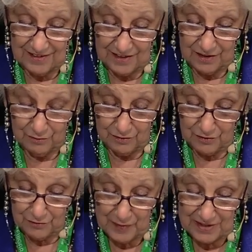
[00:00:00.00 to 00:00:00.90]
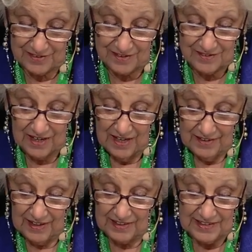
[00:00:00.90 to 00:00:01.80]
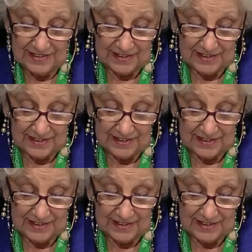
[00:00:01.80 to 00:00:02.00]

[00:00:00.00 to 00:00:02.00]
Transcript: have something to say in that regard